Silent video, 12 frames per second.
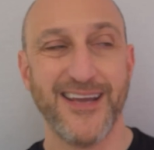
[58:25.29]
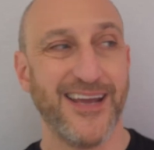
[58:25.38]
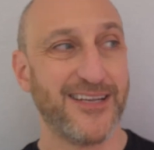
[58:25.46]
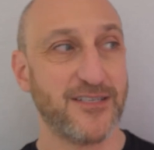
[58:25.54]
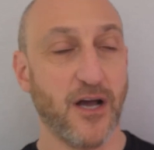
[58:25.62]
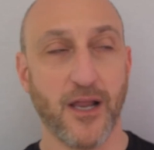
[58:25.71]

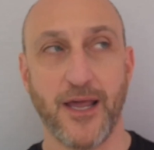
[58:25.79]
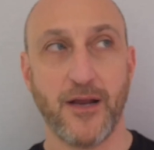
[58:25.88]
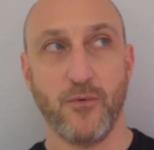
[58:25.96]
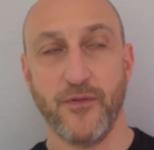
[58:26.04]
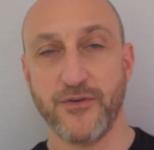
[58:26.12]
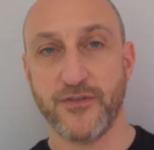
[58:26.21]
It's not like,
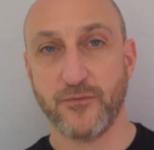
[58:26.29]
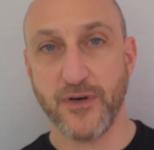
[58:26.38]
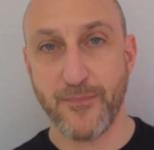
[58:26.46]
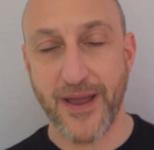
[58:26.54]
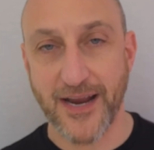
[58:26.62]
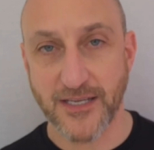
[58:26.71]
well, there's three
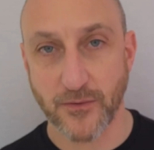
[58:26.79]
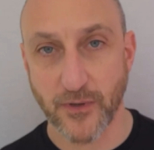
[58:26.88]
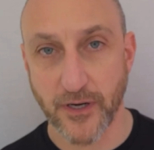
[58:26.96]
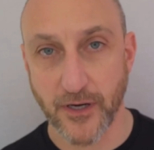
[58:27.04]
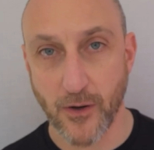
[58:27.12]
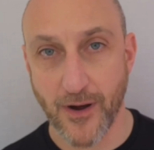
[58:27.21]
banks and we're
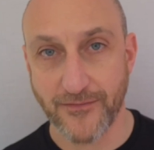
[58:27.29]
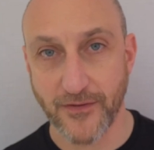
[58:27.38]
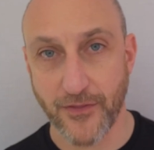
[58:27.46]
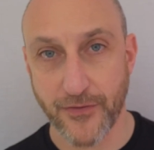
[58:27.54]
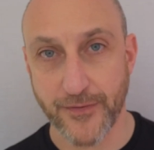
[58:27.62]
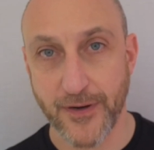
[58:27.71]
going to go after the
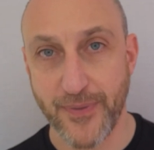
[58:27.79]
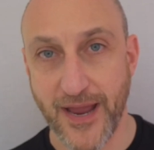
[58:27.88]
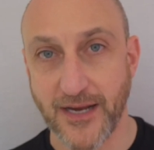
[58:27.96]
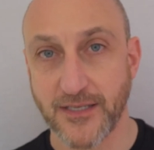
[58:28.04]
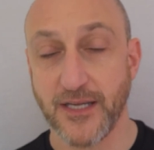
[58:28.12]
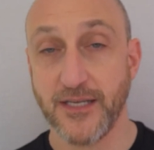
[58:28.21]
three
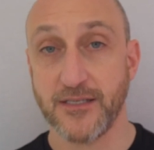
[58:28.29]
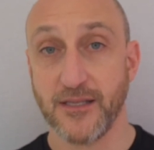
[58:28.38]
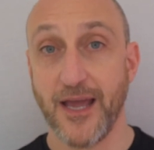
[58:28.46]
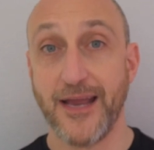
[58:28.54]
banks. It's like